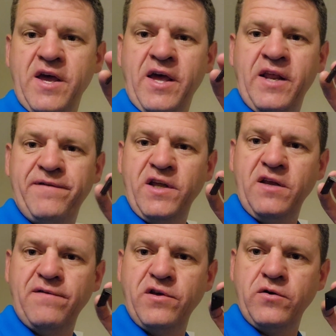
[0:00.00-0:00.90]
And if any
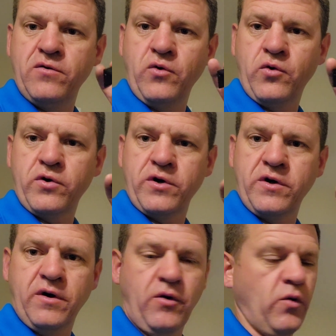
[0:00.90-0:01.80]
of you
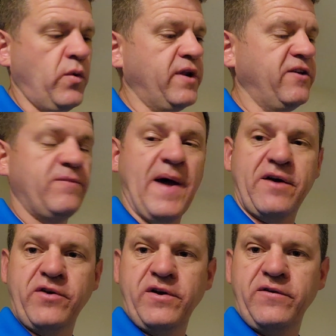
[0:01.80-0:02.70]
order one of these
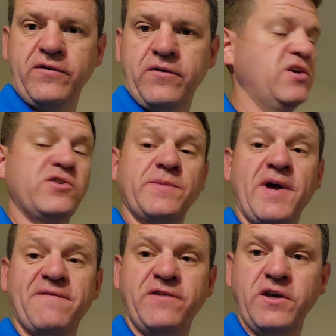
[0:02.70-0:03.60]
batteries using
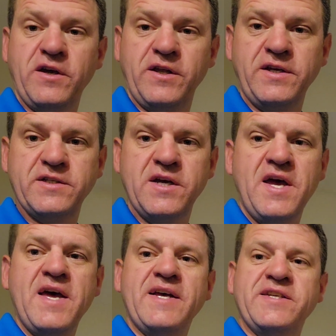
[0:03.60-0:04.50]
my affiliate links,
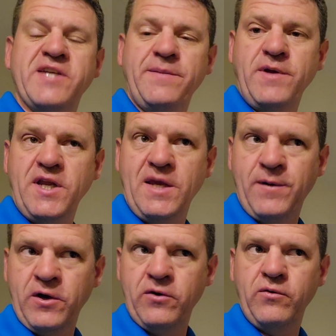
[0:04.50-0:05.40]
send me an
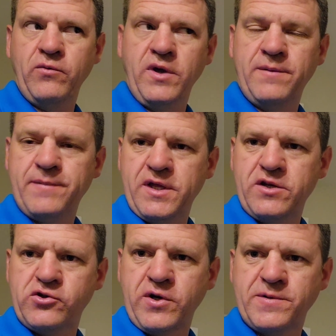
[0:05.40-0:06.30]
email in the
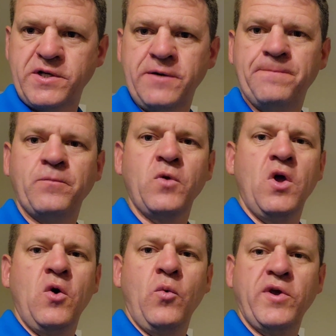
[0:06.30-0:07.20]
description
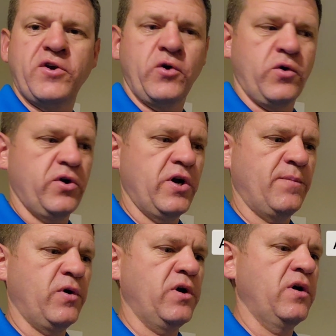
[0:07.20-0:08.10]
with your order
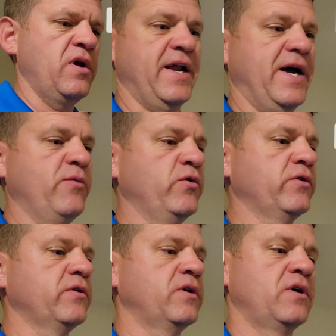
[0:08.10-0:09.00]
number, and I will